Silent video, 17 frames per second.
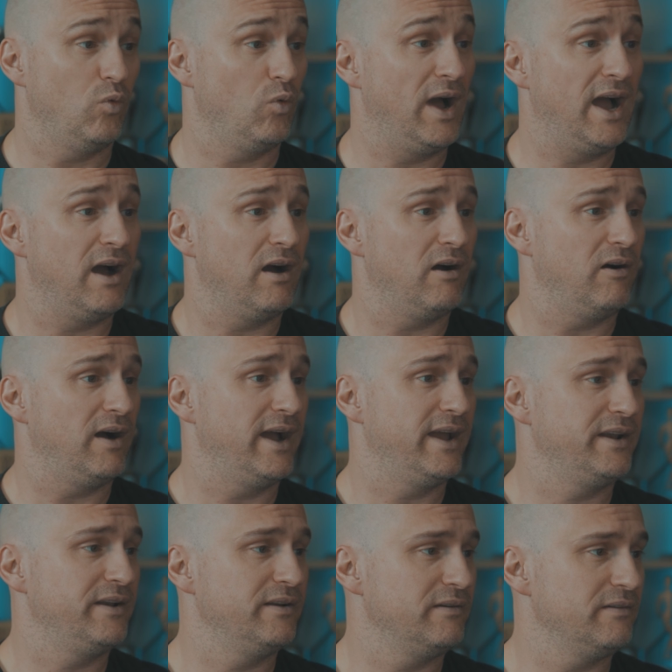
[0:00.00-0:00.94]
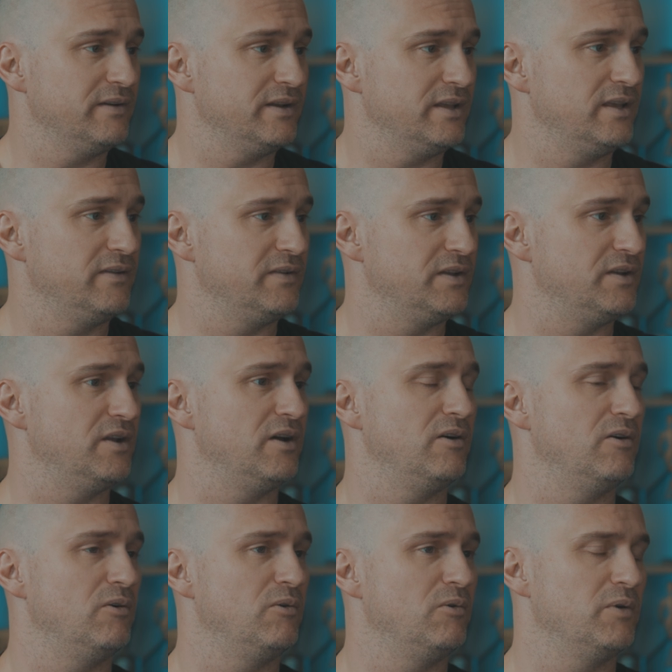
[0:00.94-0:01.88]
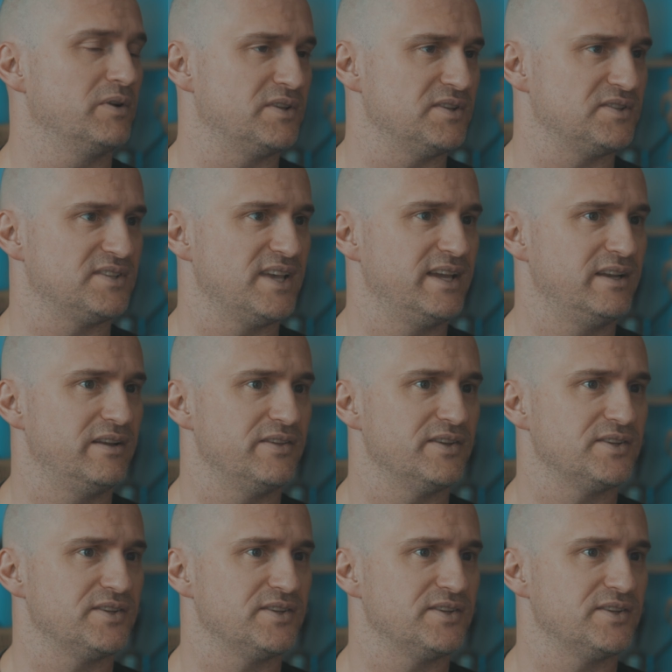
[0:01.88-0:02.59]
Wow, I don't even know what to say to